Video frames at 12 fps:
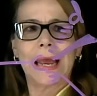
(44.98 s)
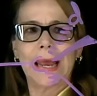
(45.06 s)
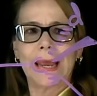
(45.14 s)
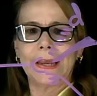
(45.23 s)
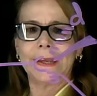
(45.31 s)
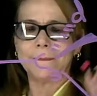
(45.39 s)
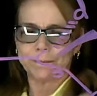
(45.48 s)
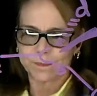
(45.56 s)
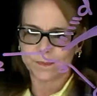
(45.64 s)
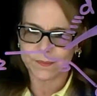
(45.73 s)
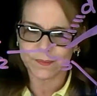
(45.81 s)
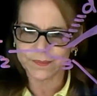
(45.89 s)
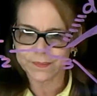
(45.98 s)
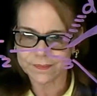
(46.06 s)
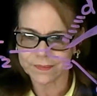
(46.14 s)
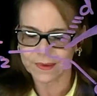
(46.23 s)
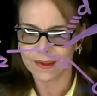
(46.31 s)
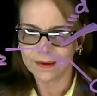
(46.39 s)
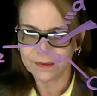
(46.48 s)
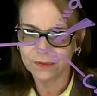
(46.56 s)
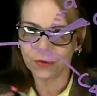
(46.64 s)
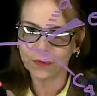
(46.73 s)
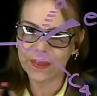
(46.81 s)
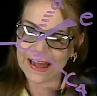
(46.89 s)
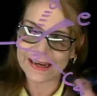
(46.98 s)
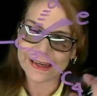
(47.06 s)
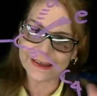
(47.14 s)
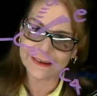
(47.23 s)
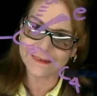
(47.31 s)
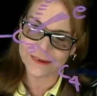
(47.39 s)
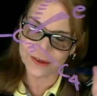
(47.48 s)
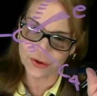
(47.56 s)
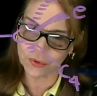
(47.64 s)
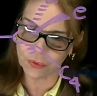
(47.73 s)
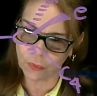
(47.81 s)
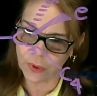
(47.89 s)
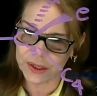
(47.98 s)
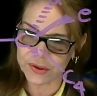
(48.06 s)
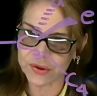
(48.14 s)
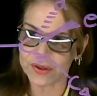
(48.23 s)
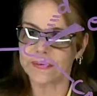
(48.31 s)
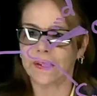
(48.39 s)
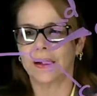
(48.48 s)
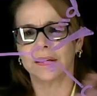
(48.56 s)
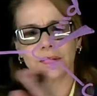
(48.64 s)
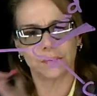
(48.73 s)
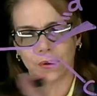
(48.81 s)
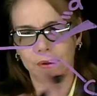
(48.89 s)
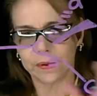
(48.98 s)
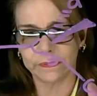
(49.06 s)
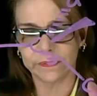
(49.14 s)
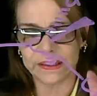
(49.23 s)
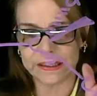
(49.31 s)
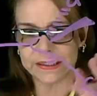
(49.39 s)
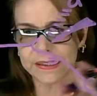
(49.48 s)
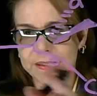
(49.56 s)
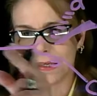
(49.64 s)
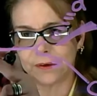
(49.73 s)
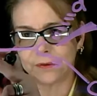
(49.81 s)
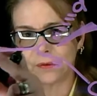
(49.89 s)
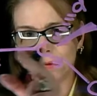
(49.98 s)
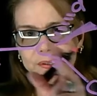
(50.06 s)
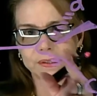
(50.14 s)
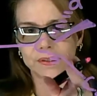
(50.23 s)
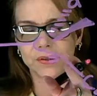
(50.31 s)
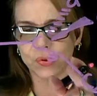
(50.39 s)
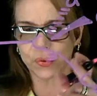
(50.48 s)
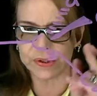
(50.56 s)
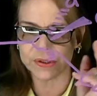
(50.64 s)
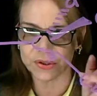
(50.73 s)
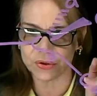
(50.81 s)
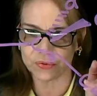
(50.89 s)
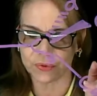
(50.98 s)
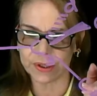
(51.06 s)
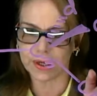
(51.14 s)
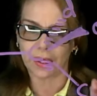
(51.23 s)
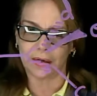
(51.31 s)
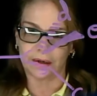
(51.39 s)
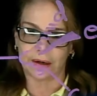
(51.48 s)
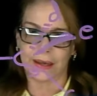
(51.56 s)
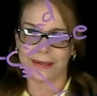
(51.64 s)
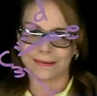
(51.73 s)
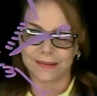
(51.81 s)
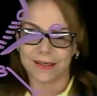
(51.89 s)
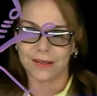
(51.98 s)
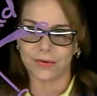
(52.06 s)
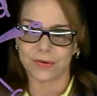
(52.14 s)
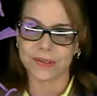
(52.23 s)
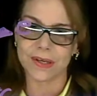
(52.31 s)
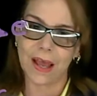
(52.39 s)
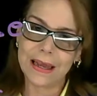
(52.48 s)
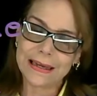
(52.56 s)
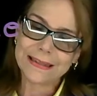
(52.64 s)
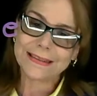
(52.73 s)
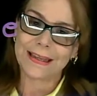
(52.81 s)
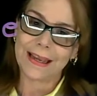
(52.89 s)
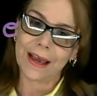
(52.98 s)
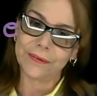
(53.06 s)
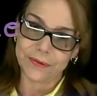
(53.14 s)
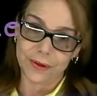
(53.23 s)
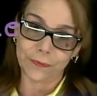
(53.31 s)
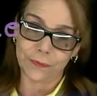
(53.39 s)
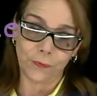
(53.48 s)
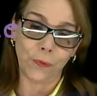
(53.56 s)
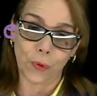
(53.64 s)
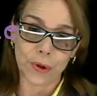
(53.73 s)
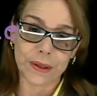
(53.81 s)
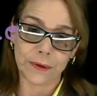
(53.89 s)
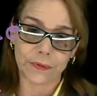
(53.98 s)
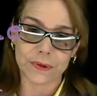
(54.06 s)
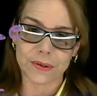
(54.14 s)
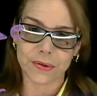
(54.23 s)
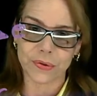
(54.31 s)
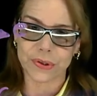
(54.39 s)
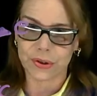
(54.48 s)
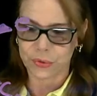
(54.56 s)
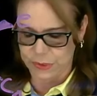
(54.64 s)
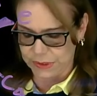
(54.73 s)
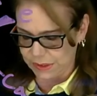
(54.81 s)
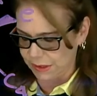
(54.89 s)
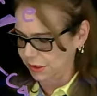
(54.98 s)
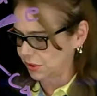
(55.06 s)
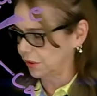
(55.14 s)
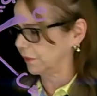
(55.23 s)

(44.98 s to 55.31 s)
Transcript: E. So that is your wedge and dash. Both of these centers, C2 and C3, are chiral centers. They have 4 different substituents, each of